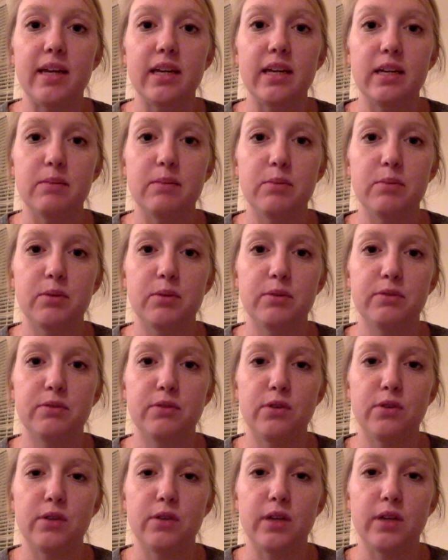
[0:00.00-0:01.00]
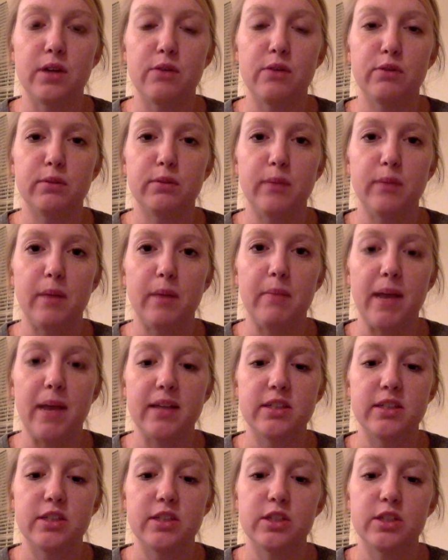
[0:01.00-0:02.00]
e-portfolio for my
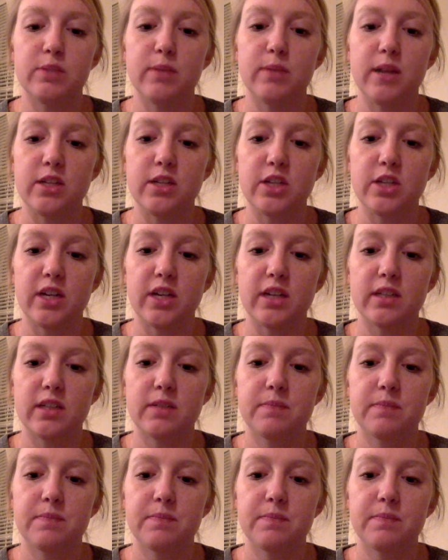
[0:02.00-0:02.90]
master's project.